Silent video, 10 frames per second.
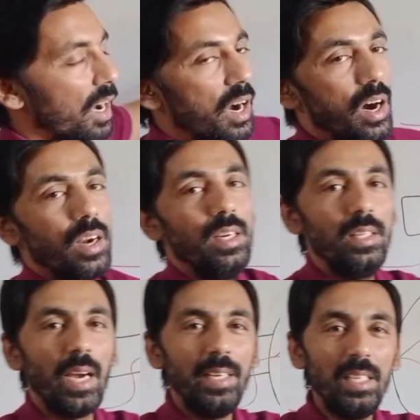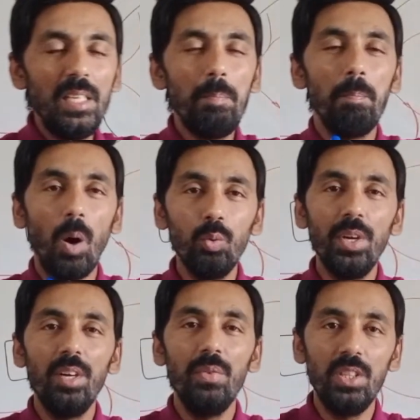are tightly
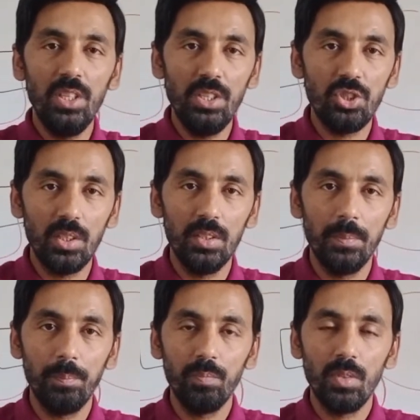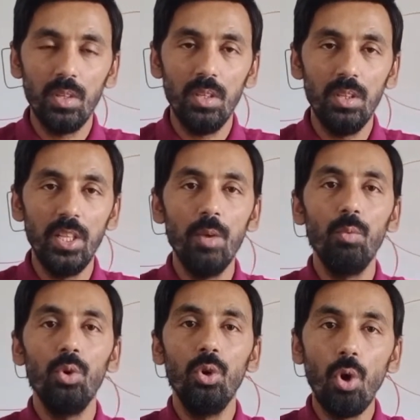bounded with each other. They
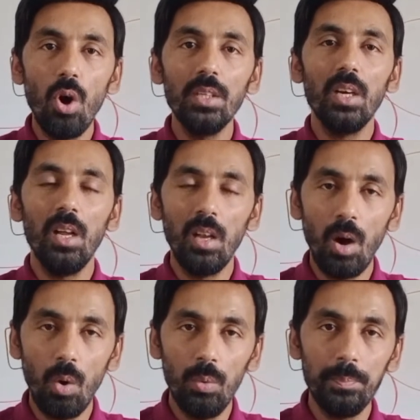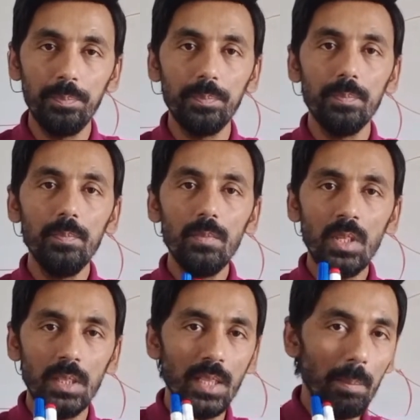would not allow
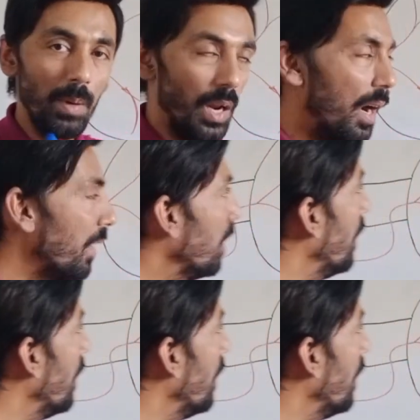the blood